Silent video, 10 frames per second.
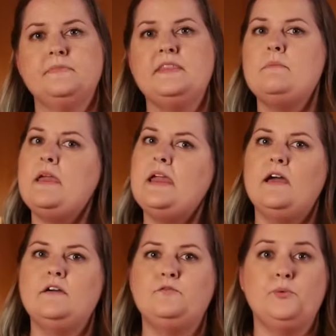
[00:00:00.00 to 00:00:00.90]
They may
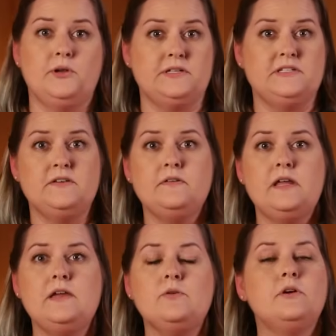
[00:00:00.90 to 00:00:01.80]
have
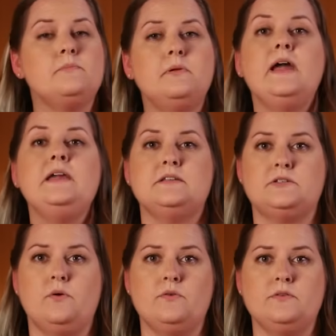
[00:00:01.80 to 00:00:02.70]
productivity or compliance
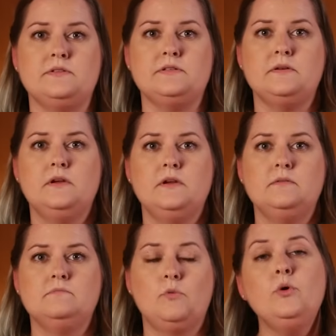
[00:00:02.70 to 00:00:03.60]
goals,
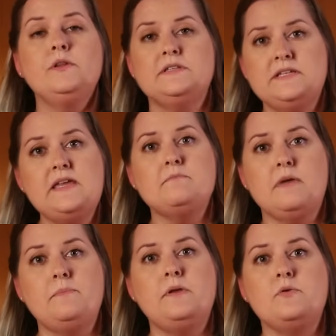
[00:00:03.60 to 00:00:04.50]
or the team
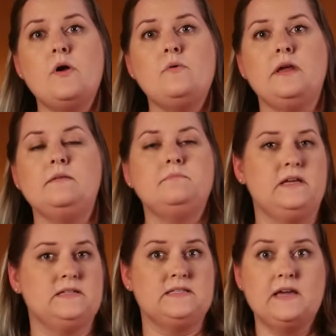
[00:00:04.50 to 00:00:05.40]
might be growing
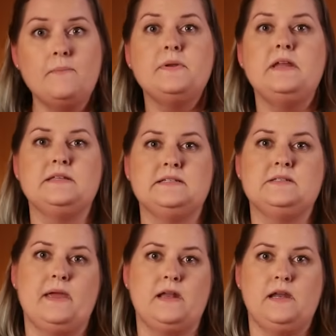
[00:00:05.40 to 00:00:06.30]
because the company is
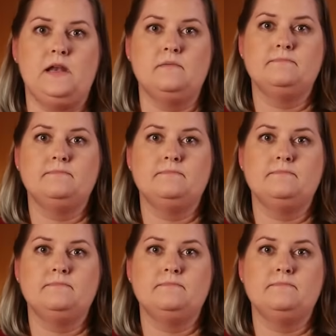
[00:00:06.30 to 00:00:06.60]
expanding.